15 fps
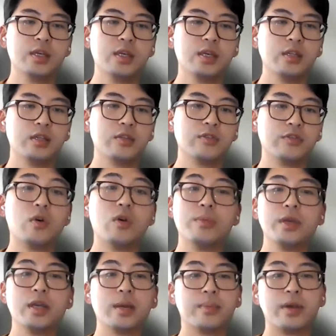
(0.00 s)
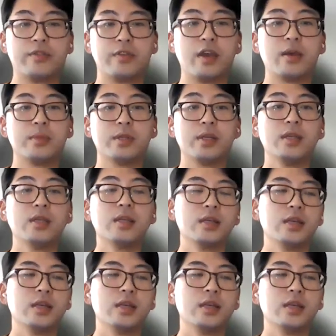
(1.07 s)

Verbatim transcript: and good for me and my family.